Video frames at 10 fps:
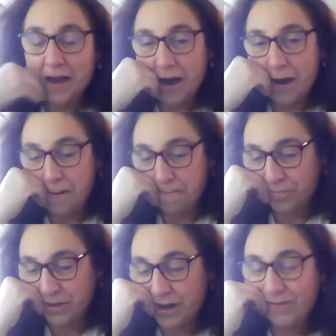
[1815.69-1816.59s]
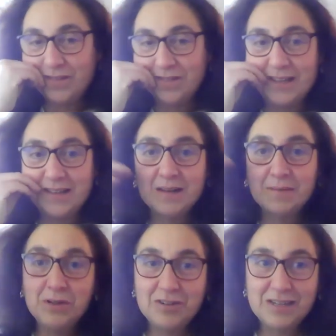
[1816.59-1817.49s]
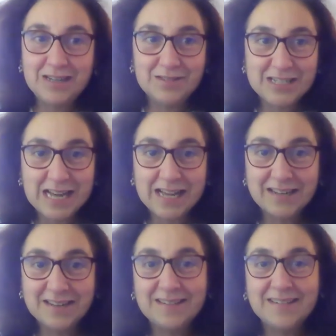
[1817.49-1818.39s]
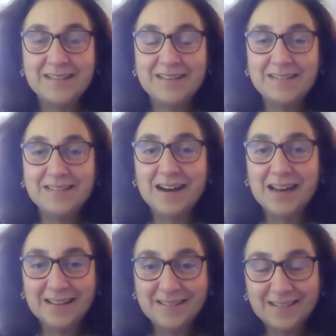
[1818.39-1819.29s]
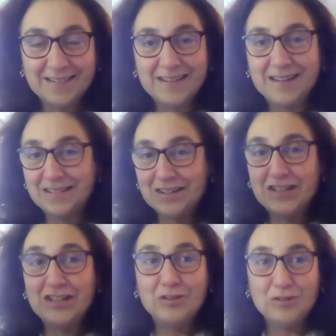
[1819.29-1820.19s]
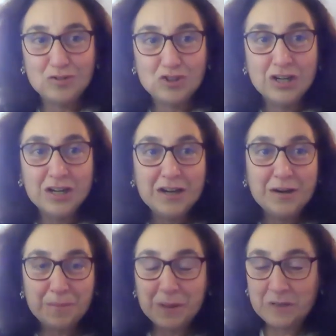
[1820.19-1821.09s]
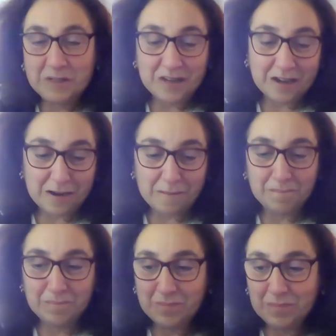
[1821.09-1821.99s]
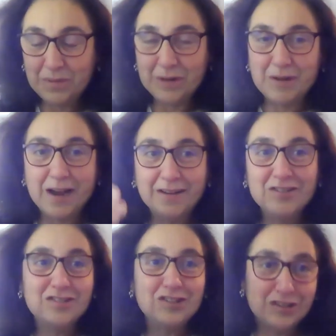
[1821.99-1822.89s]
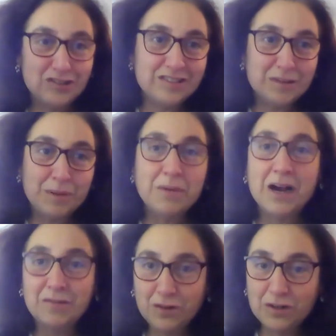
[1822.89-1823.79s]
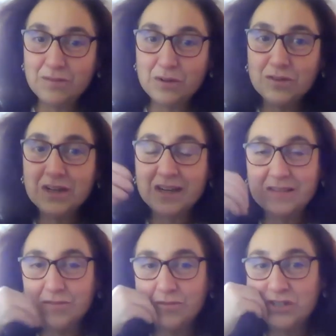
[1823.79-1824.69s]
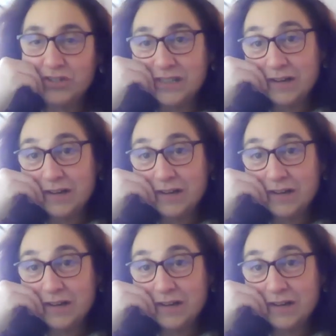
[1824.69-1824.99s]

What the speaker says: Obviously, the community of Italianists in these islands isn't huge, but I just to be mindful of those kinds of questions.